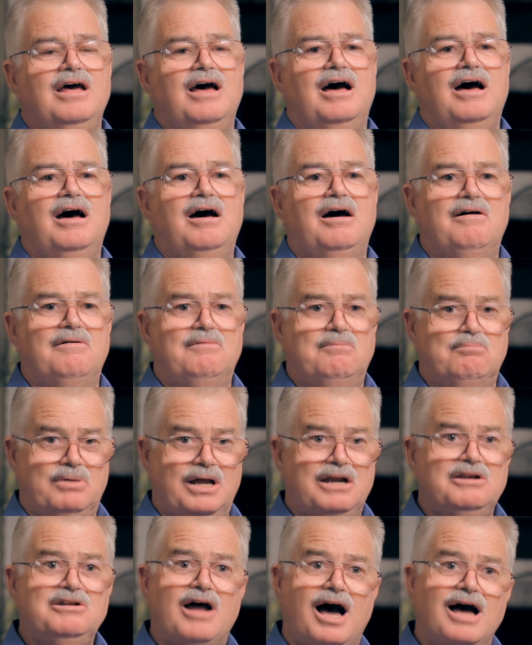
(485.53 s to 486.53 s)

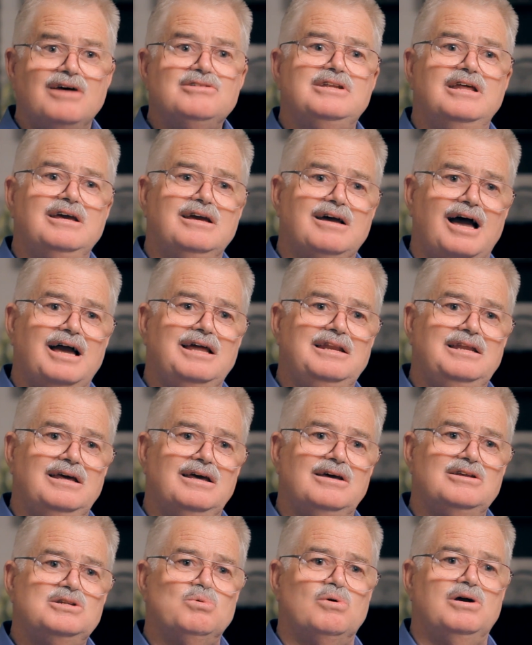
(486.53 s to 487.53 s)
but Gnostic
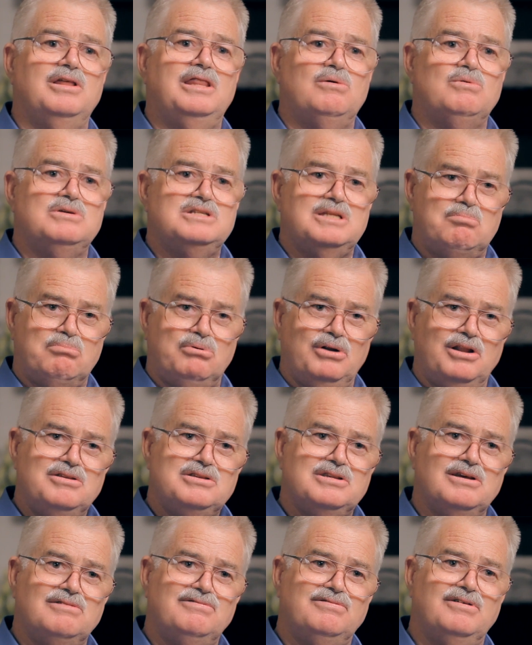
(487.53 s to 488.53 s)
ideas, where there was the
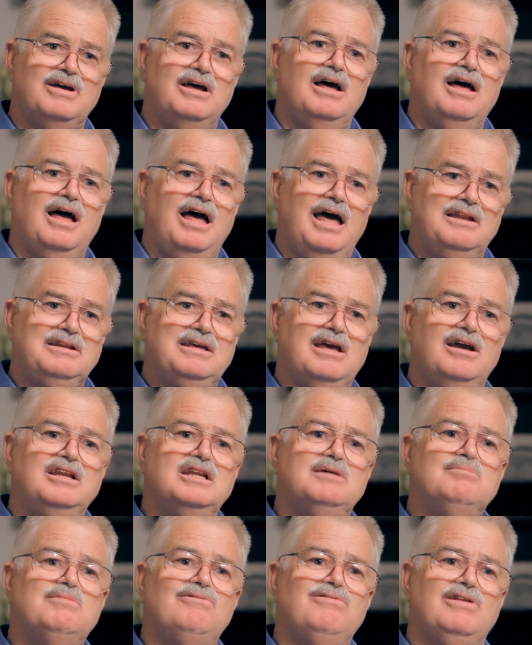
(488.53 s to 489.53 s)
Prince of and
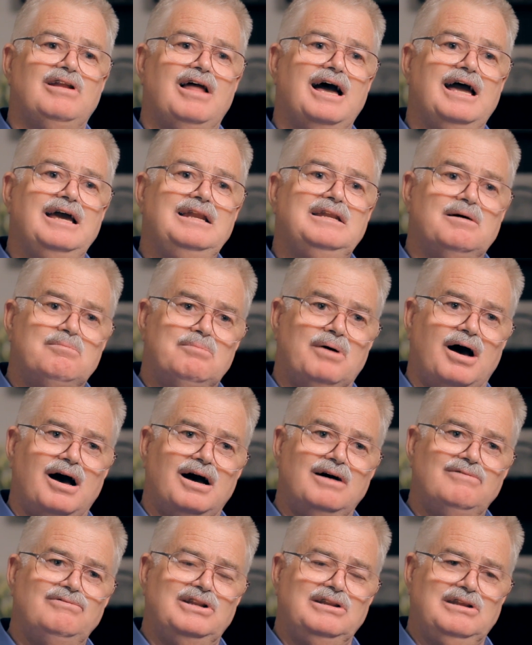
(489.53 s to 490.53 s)
Kingdom of Light
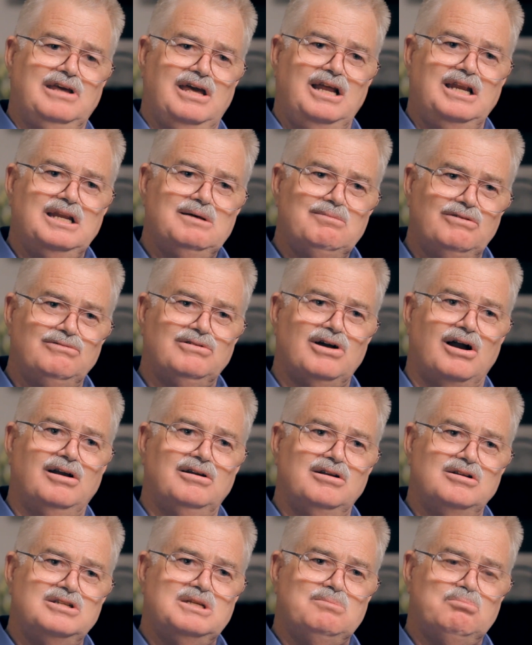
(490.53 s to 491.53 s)
above, and Kingdom of
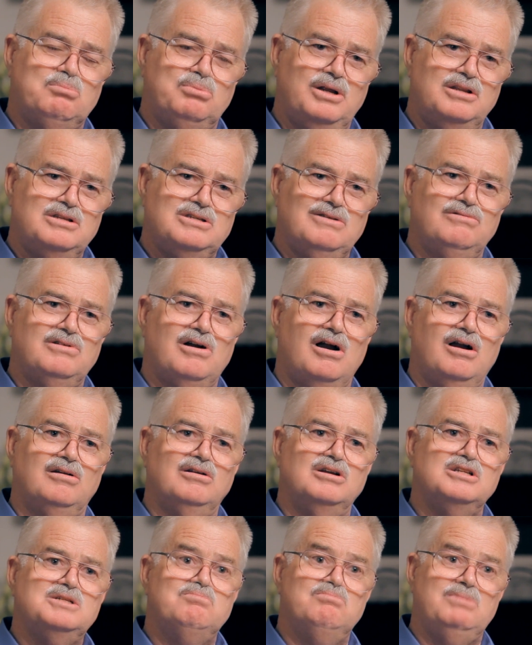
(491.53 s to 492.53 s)
Darkness and Prince of
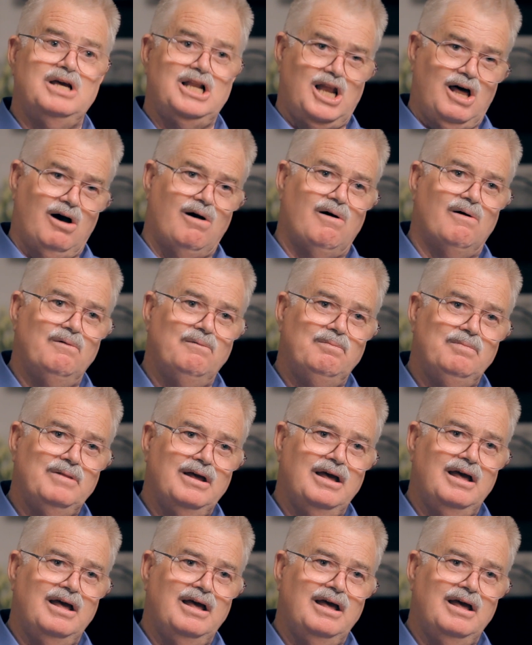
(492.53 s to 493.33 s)
Darkness below,